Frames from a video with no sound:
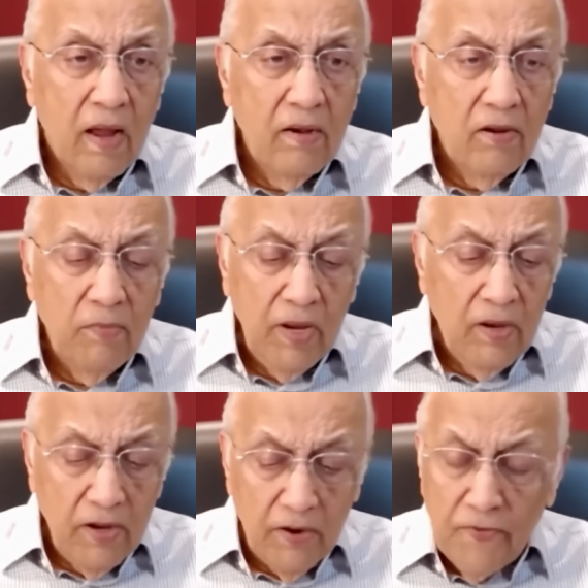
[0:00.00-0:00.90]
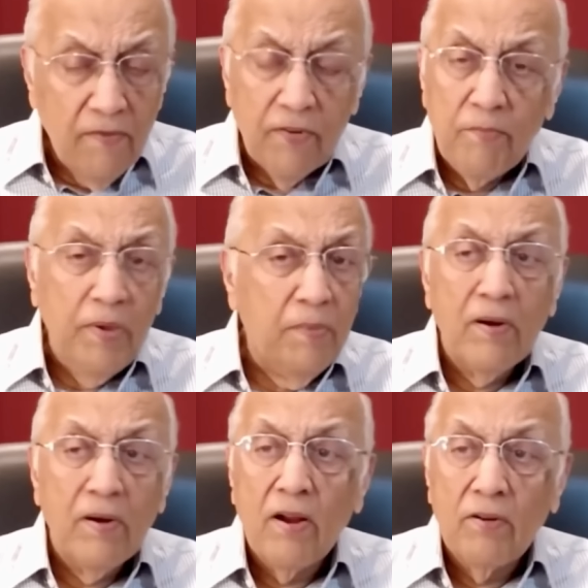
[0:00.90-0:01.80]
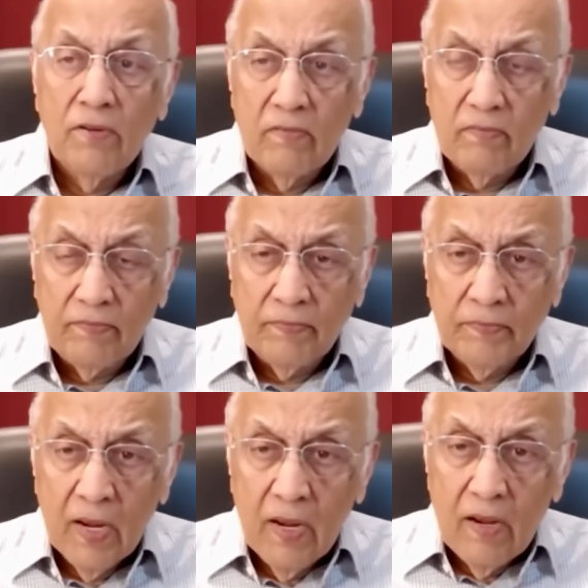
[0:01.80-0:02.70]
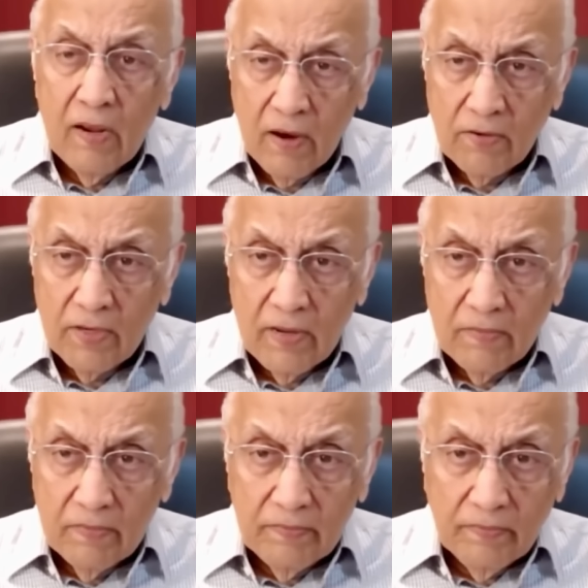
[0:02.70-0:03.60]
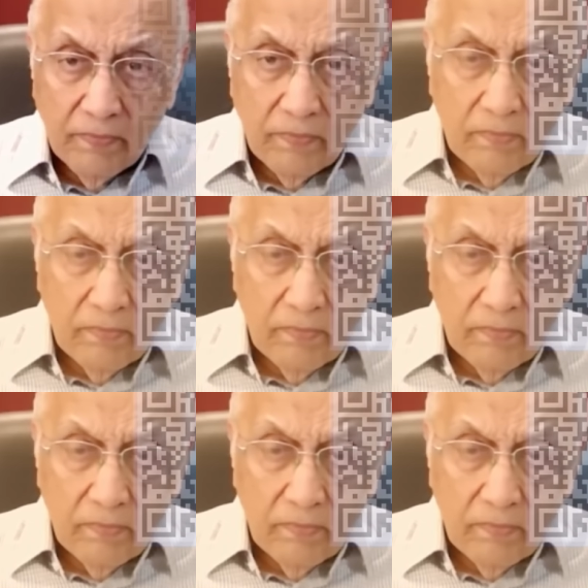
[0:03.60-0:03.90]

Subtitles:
and to be different from people around them.